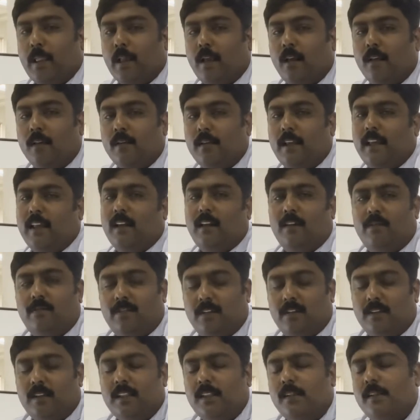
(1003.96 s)
See,
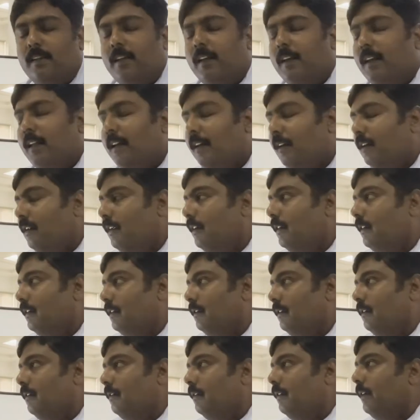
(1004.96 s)
first year,
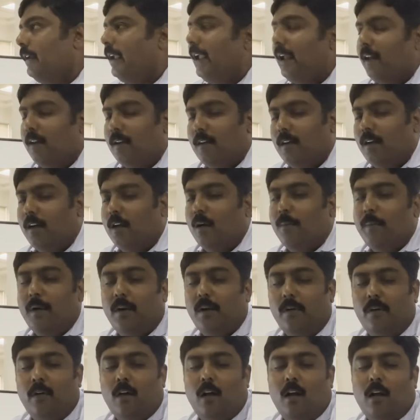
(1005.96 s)
okay, little
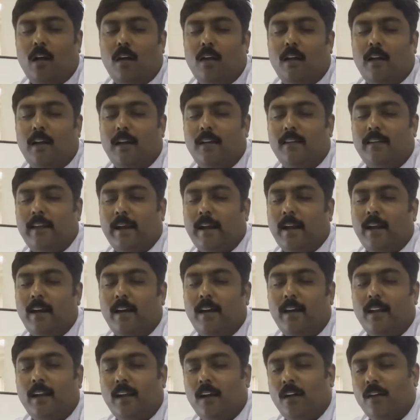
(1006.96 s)
bit raw, and
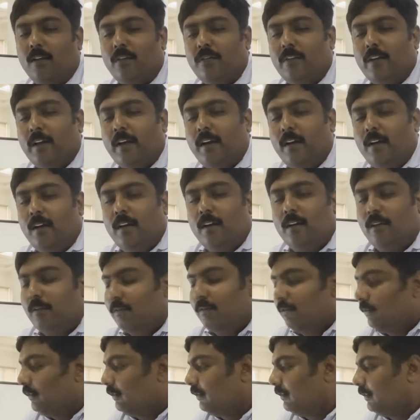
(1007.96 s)
second year refined, and
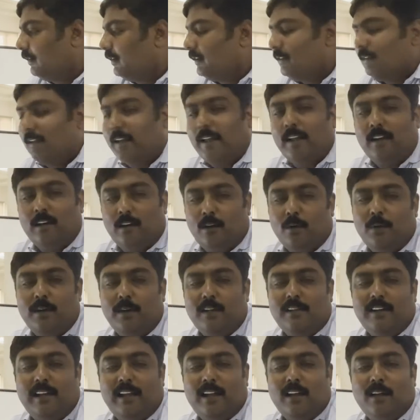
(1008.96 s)
it's like now
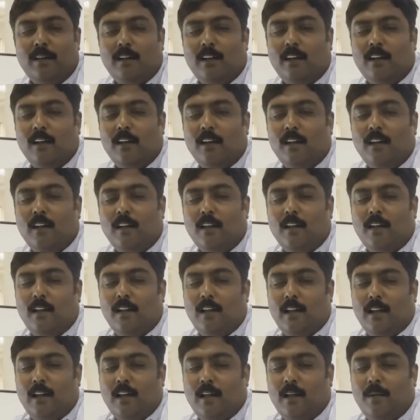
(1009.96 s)
it's like a
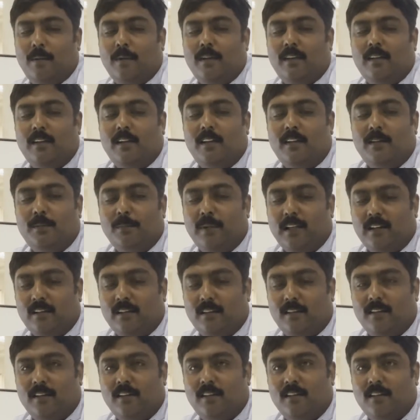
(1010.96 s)
Mercedes
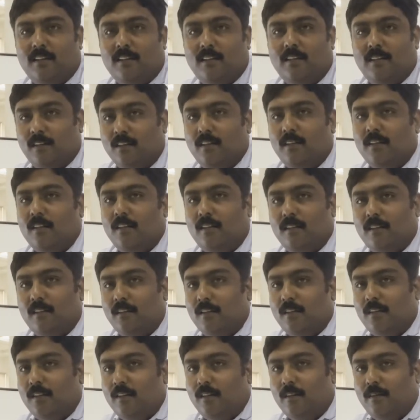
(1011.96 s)
Benz,
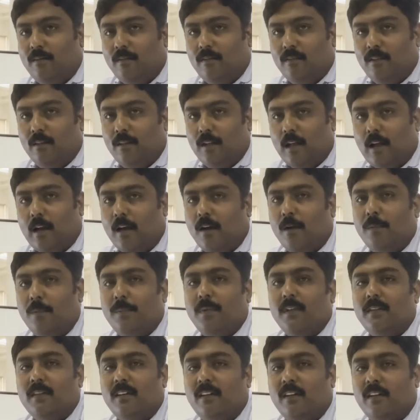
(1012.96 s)
the
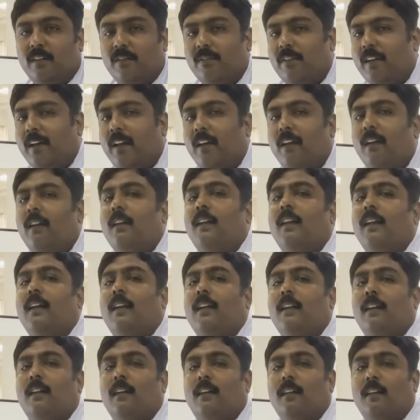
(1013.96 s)
100% refined,
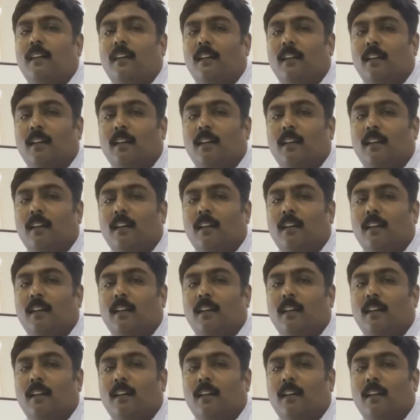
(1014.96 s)
and